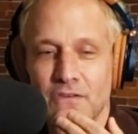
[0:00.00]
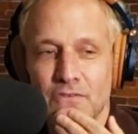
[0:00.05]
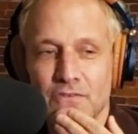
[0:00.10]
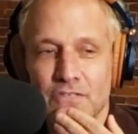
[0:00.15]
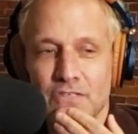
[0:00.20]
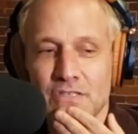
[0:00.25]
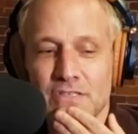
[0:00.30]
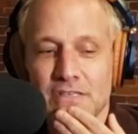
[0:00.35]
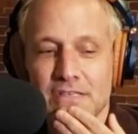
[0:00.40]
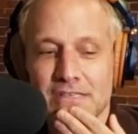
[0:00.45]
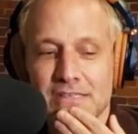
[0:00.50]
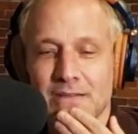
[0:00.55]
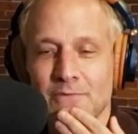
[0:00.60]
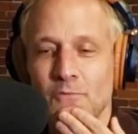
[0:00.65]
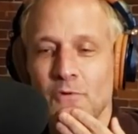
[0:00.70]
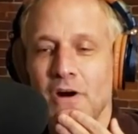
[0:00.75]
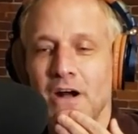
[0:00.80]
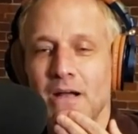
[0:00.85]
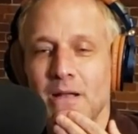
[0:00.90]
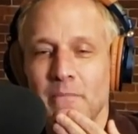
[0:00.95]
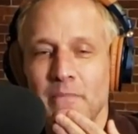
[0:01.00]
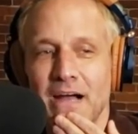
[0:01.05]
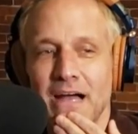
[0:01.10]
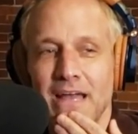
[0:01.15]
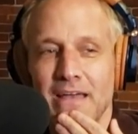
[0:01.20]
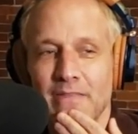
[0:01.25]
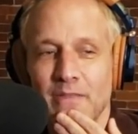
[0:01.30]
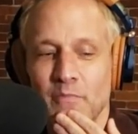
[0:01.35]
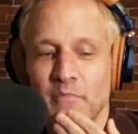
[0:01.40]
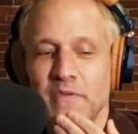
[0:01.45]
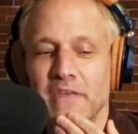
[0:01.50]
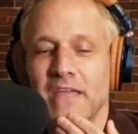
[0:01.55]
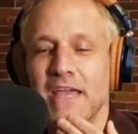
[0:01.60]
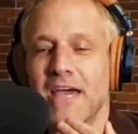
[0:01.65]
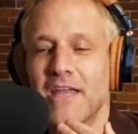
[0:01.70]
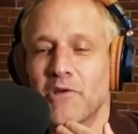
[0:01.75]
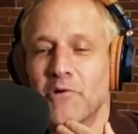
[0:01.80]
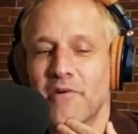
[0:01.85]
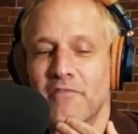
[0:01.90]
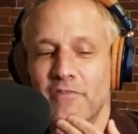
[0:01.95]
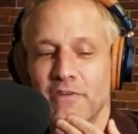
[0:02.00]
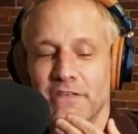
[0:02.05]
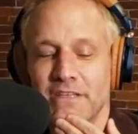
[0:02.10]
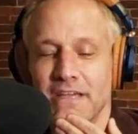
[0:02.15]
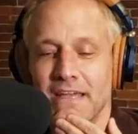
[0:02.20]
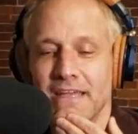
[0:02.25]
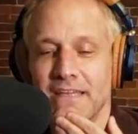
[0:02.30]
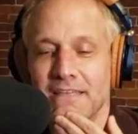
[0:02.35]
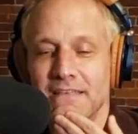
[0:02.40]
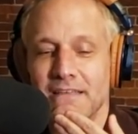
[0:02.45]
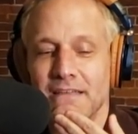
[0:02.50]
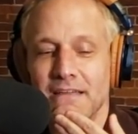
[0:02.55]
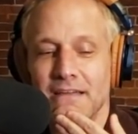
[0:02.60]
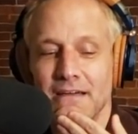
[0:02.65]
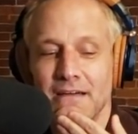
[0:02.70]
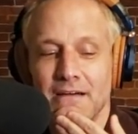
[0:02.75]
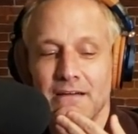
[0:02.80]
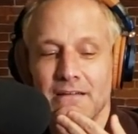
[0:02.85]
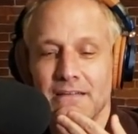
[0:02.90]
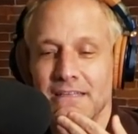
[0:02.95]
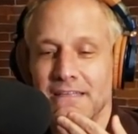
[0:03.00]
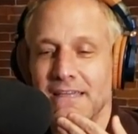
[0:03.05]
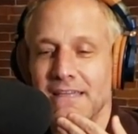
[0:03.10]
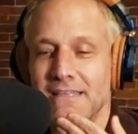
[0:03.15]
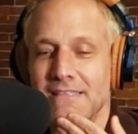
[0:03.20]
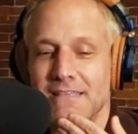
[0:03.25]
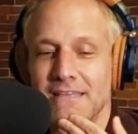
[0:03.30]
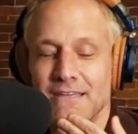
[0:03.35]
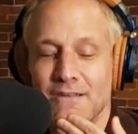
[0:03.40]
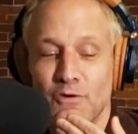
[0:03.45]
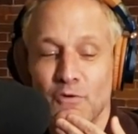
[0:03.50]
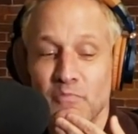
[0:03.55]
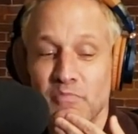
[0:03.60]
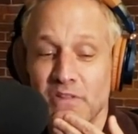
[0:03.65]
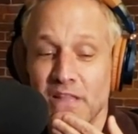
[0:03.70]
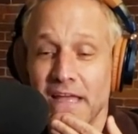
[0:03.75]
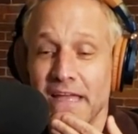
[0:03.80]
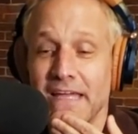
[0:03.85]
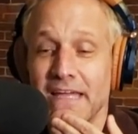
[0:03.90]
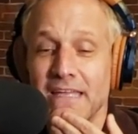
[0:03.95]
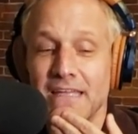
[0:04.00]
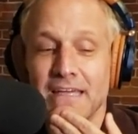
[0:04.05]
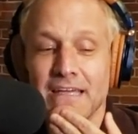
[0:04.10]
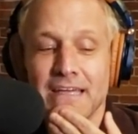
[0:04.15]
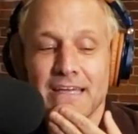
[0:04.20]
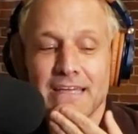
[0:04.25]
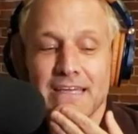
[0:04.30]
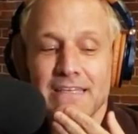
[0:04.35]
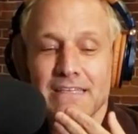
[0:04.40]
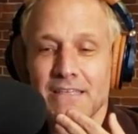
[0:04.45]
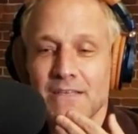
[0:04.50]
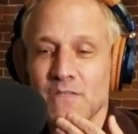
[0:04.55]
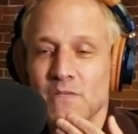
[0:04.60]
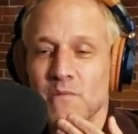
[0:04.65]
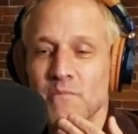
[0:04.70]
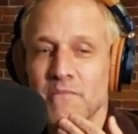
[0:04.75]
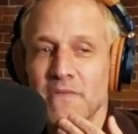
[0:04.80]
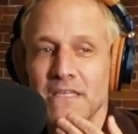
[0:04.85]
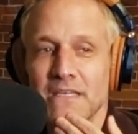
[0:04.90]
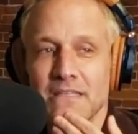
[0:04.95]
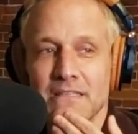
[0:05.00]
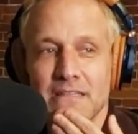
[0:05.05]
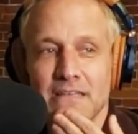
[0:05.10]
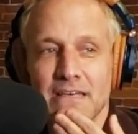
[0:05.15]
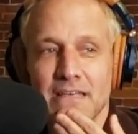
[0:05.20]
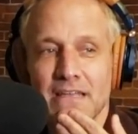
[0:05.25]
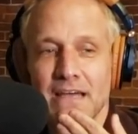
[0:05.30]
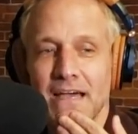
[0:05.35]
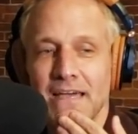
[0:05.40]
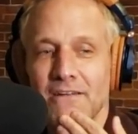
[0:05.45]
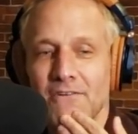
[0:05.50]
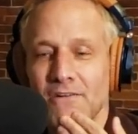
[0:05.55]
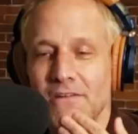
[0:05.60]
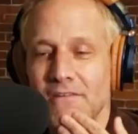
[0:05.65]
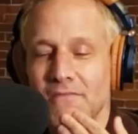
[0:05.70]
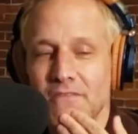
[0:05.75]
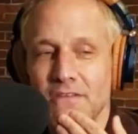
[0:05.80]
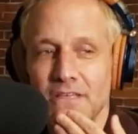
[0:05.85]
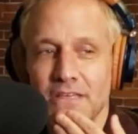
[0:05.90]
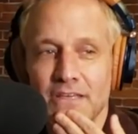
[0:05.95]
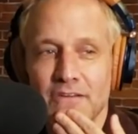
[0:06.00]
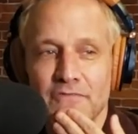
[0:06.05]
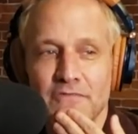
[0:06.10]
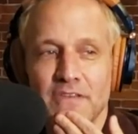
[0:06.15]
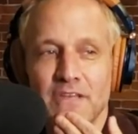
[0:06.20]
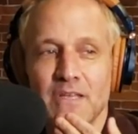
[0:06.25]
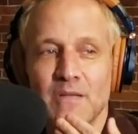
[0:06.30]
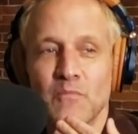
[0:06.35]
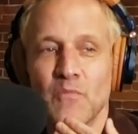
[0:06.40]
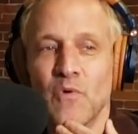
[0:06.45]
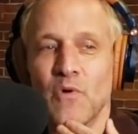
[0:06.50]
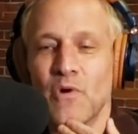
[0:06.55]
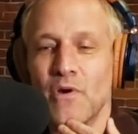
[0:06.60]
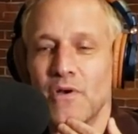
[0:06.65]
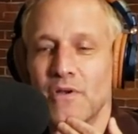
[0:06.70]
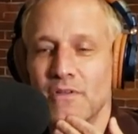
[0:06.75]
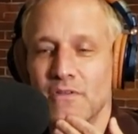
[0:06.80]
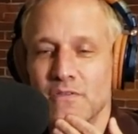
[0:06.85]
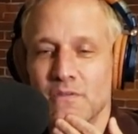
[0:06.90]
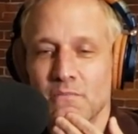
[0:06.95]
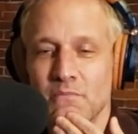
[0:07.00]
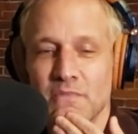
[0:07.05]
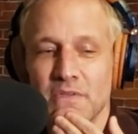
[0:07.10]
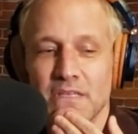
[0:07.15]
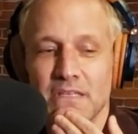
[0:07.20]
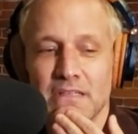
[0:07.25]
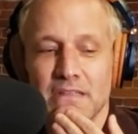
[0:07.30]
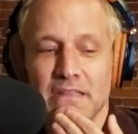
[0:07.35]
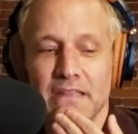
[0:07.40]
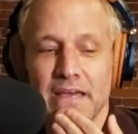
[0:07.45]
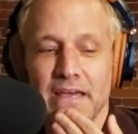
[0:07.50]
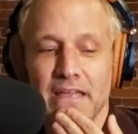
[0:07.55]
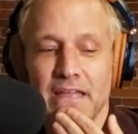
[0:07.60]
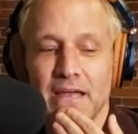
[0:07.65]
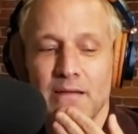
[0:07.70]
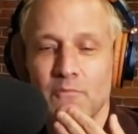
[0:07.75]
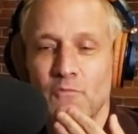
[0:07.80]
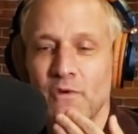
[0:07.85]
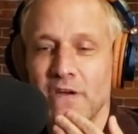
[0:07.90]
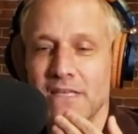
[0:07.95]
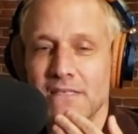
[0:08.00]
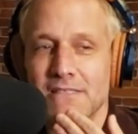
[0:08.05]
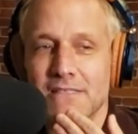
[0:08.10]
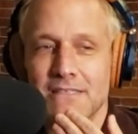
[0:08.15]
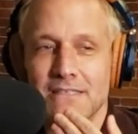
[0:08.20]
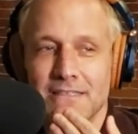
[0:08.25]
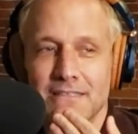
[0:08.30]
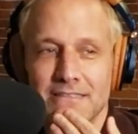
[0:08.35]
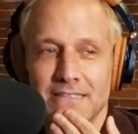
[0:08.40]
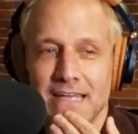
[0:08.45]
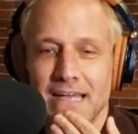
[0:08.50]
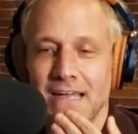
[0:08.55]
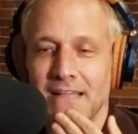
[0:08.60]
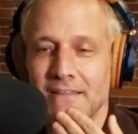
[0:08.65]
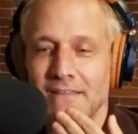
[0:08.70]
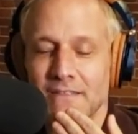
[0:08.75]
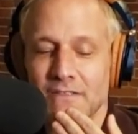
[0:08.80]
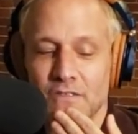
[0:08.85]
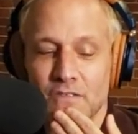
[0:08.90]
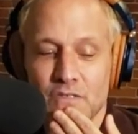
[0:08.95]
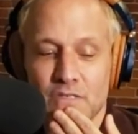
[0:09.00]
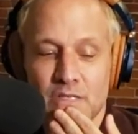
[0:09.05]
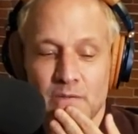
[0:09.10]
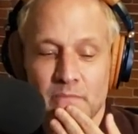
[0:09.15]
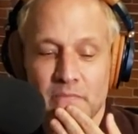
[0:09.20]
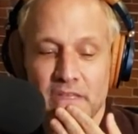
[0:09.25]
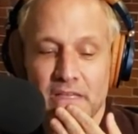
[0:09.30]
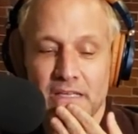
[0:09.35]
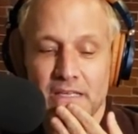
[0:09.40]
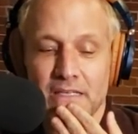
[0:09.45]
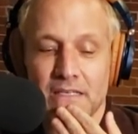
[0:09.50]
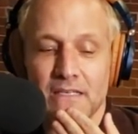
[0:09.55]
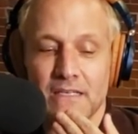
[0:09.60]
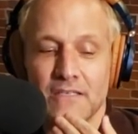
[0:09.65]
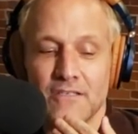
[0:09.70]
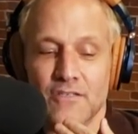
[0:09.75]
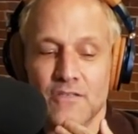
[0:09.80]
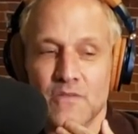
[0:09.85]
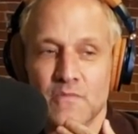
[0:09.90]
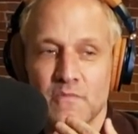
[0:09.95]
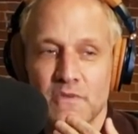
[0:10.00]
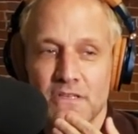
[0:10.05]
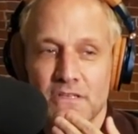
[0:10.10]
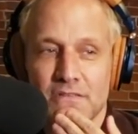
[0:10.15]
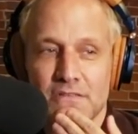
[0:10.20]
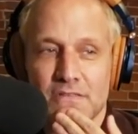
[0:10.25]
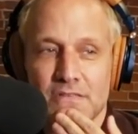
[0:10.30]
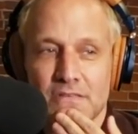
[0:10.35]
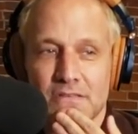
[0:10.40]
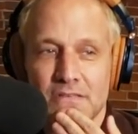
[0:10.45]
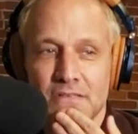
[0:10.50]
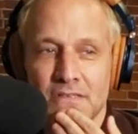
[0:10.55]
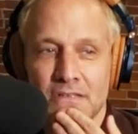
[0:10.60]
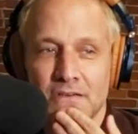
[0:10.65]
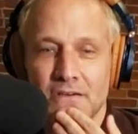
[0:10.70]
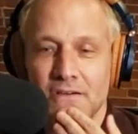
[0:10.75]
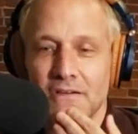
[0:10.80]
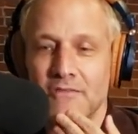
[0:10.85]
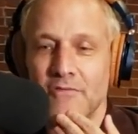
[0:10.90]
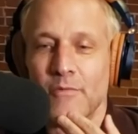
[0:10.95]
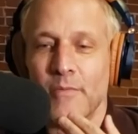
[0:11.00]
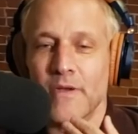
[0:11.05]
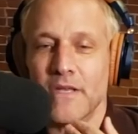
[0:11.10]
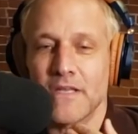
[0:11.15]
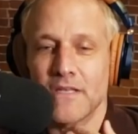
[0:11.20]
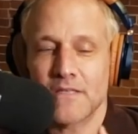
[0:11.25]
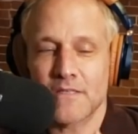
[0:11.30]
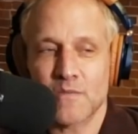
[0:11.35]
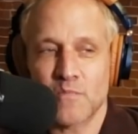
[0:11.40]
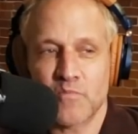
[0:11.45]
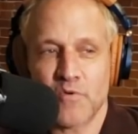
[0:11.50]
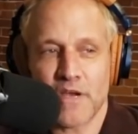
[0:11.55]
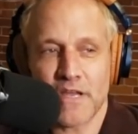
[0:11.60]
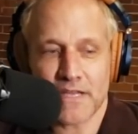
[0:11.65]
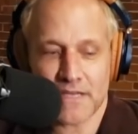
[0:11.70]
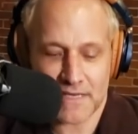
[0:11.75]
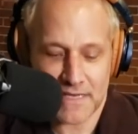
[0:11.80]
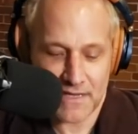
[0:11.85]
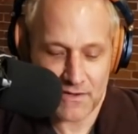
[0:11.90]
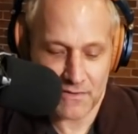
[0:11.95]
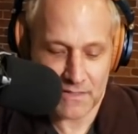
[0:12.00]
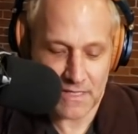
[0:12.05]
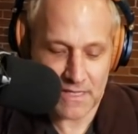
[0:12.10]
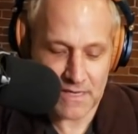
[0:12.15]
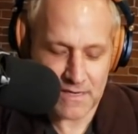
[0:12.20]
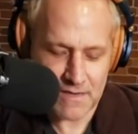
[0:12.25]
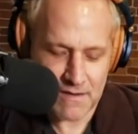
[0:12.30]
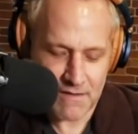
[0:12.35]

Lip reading: Just because I walk by the piano every day, in case I don't play it, doesn't mean that I don't the gift anymore. Doesn't mean that I'm wasting talent or something. It just means, everybody needs a break now and then.